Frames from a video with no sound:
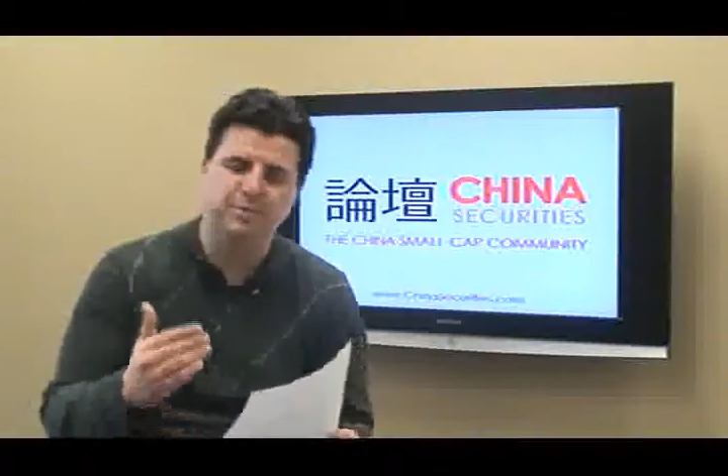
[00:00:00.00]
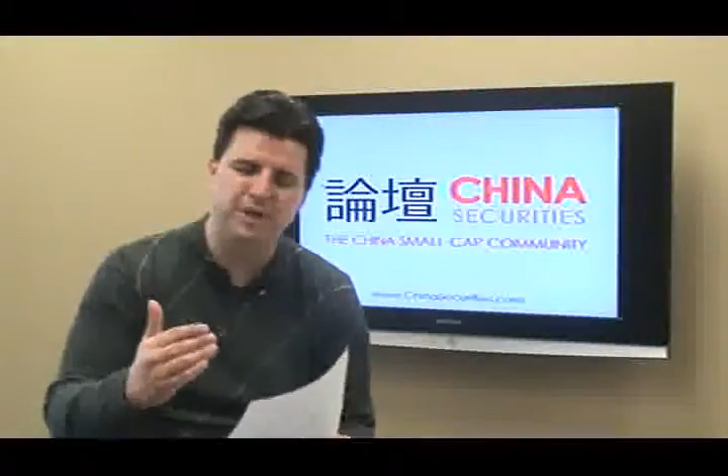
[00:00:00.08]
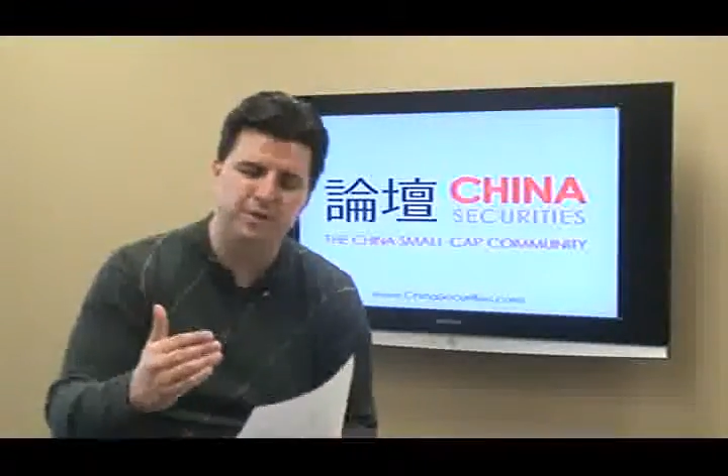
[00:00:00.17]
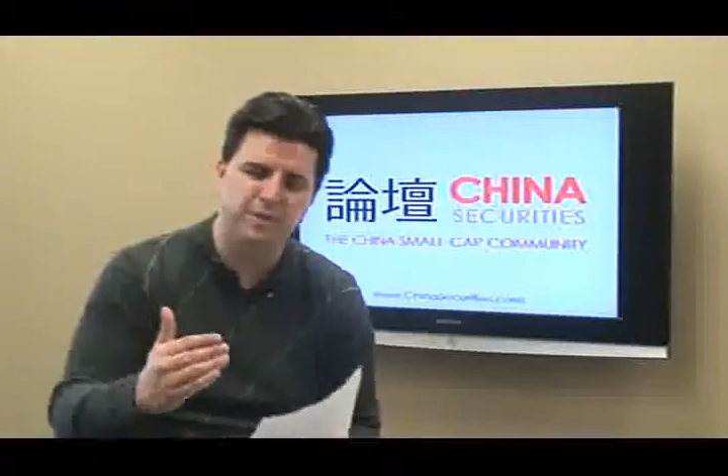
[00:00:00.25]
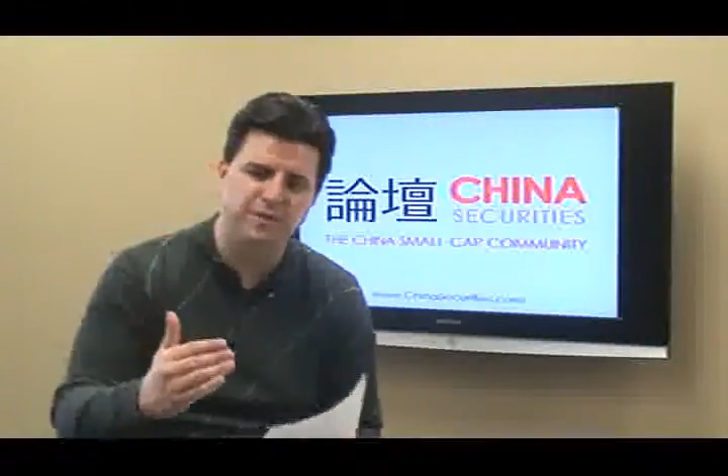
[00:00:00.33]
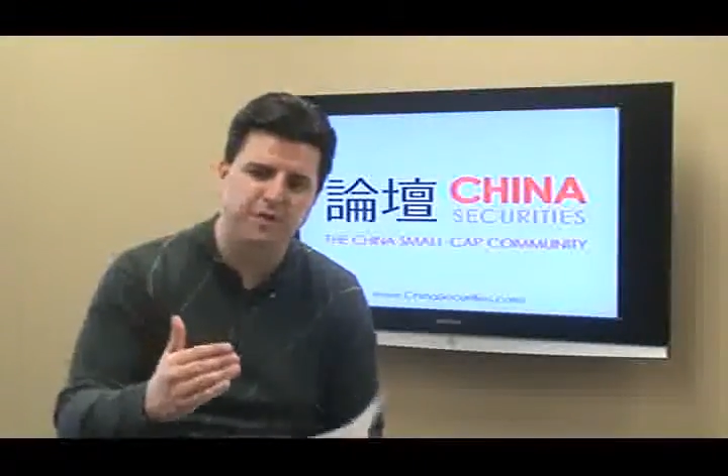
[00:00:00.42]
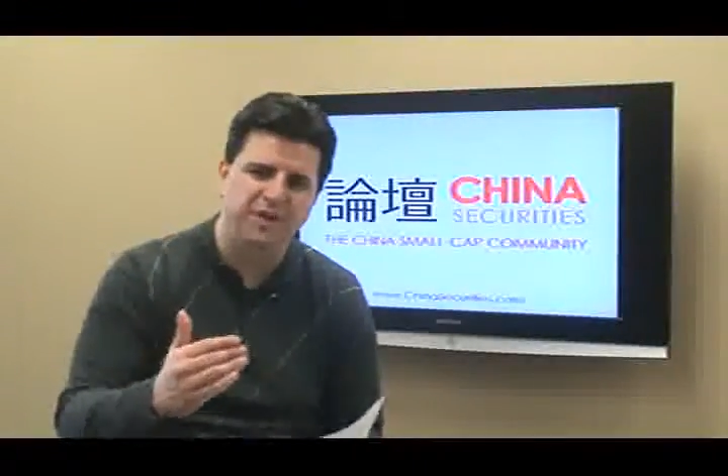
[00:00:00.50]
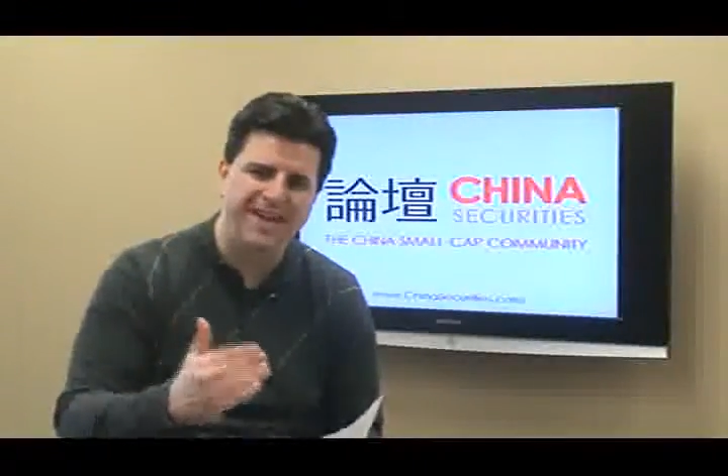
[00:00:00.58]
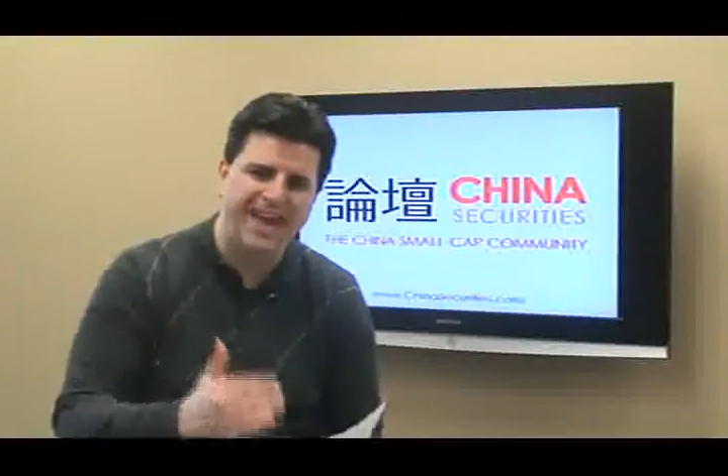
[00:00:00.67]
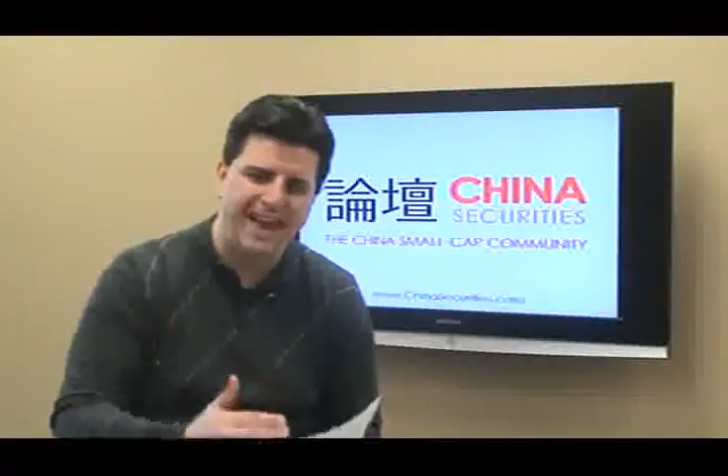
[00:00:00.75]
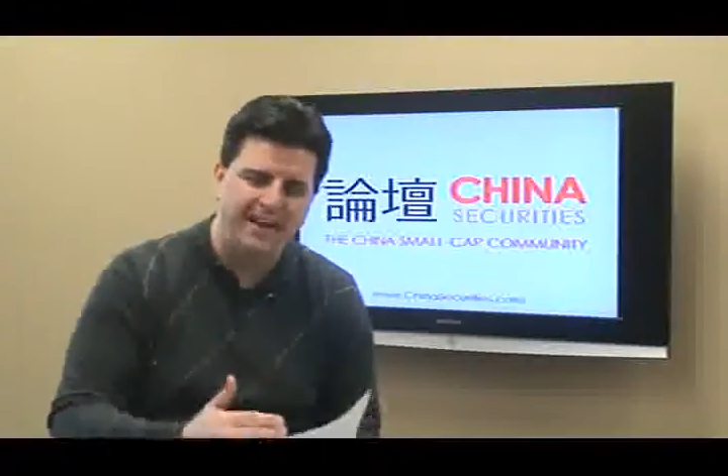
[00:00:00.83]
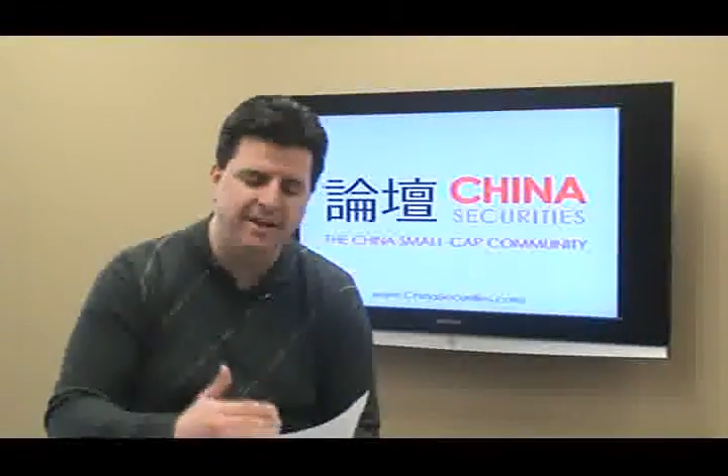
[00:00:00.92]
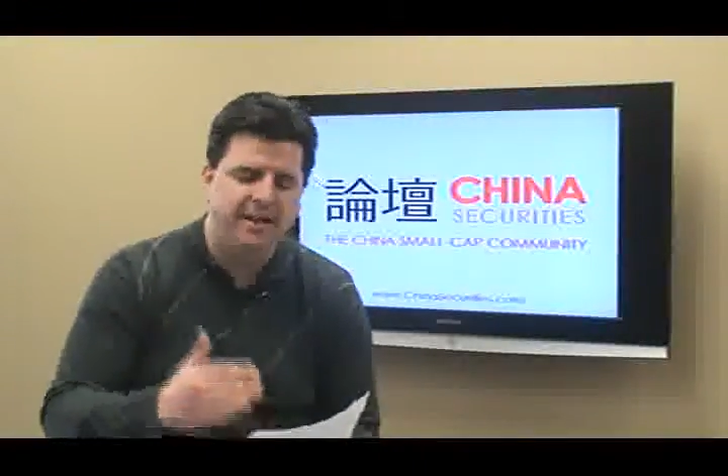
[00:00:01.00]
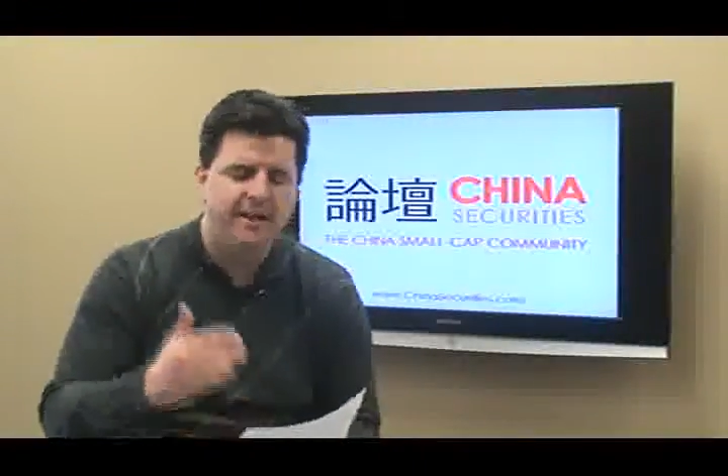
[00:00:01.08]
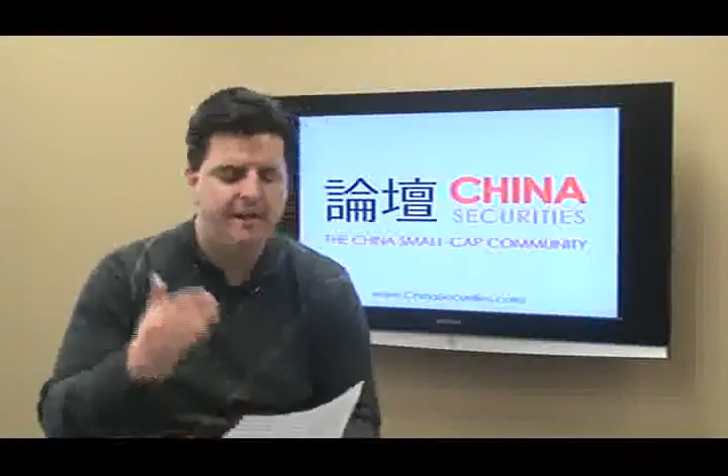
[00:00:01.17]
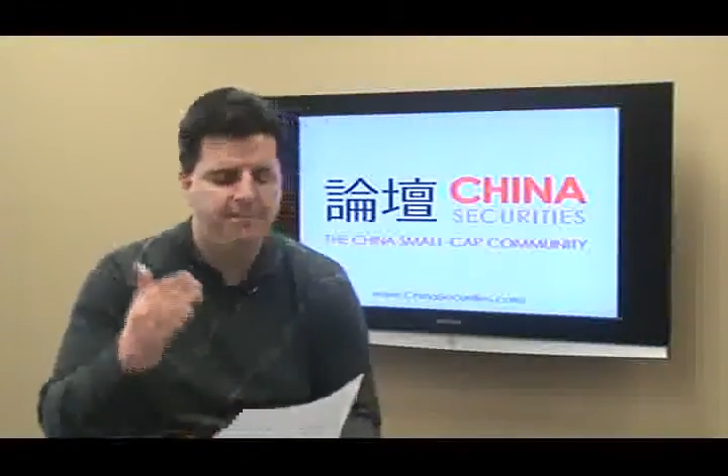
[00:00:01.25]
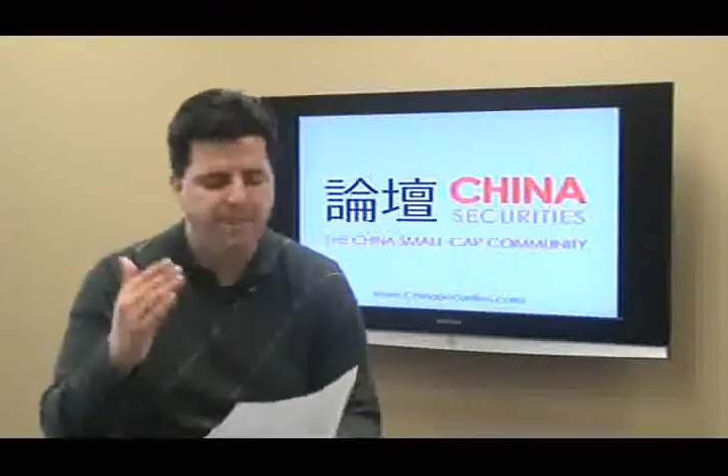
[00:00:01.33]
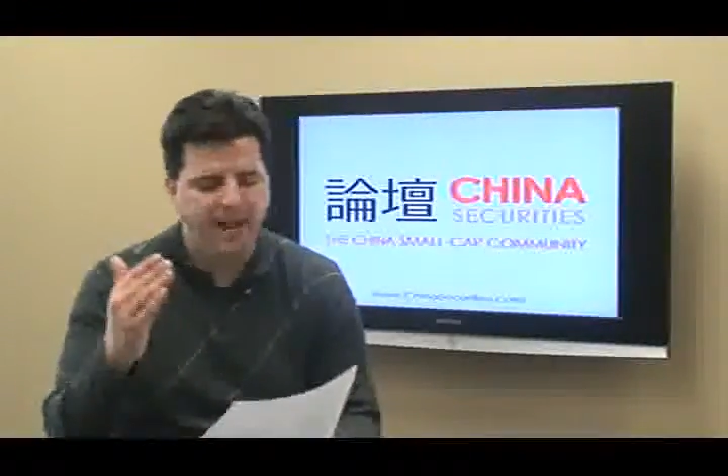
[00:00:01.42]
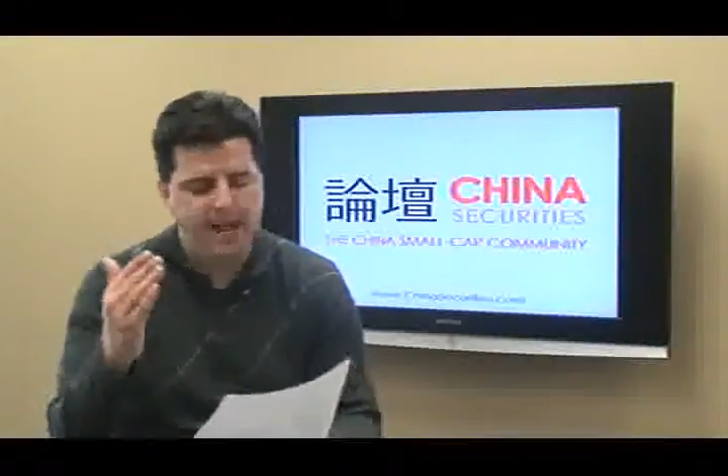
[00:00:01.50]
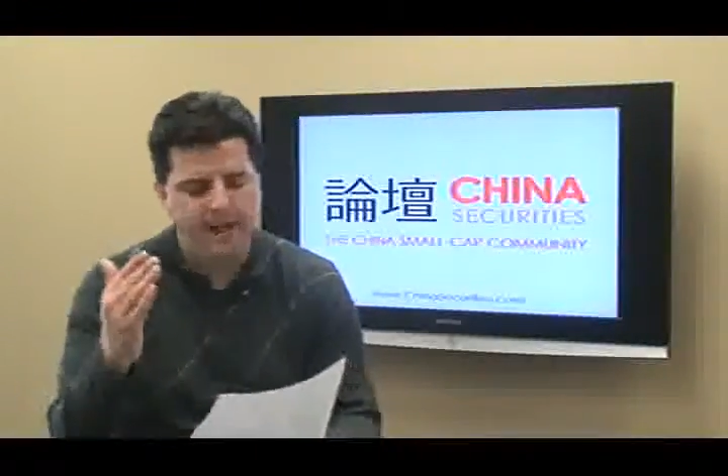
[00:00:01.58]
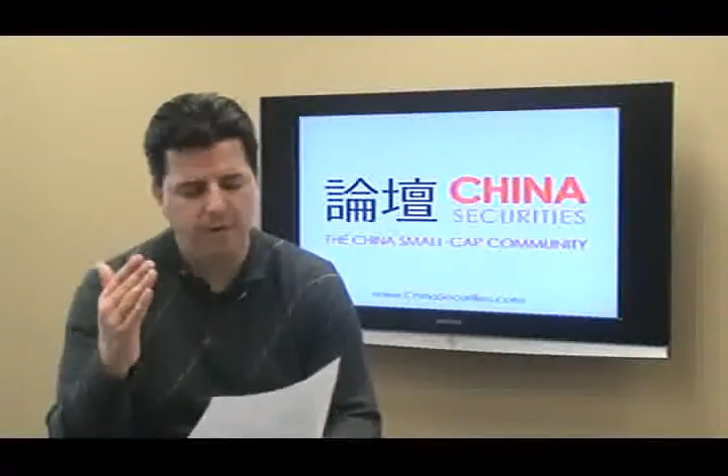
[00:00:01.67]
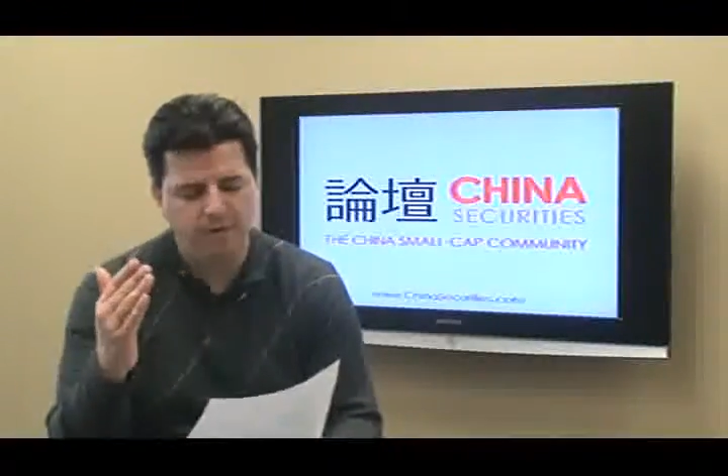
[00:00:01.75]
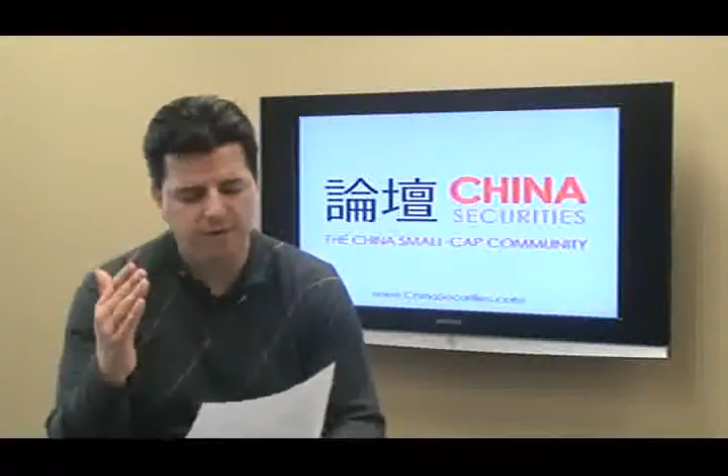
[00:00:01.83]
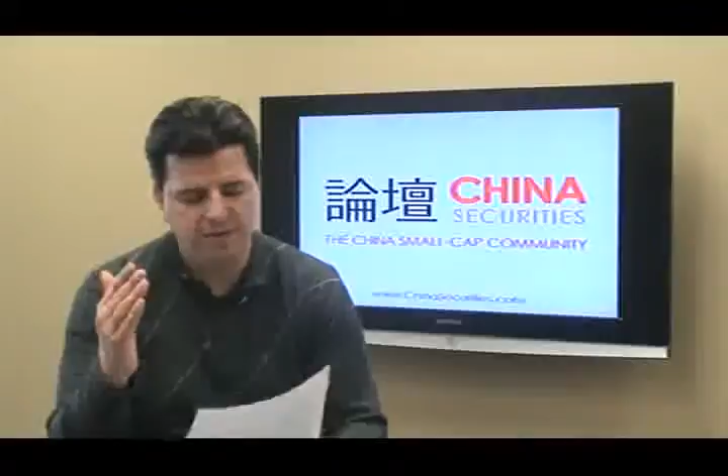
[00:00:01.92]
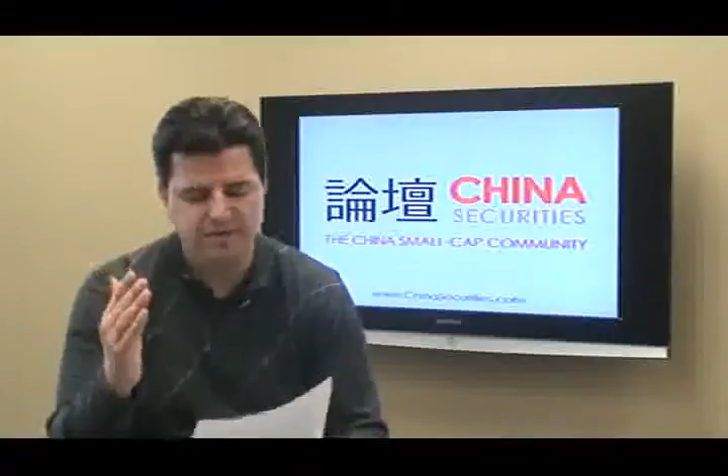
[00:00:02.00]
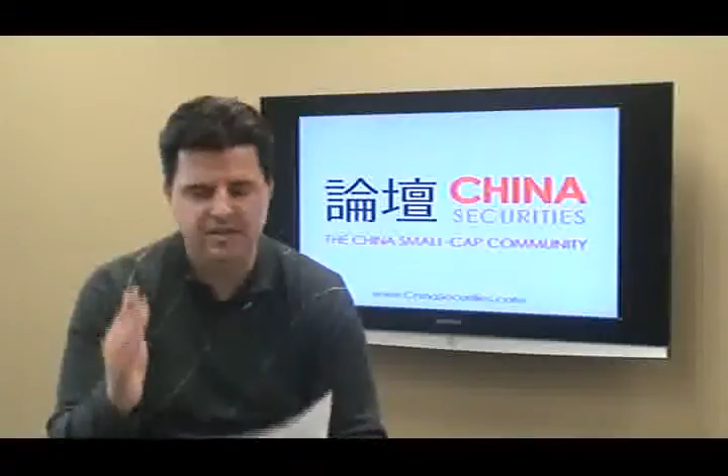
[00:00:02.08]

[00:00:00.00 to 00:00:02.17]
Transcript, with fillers: press release for the end? Uh,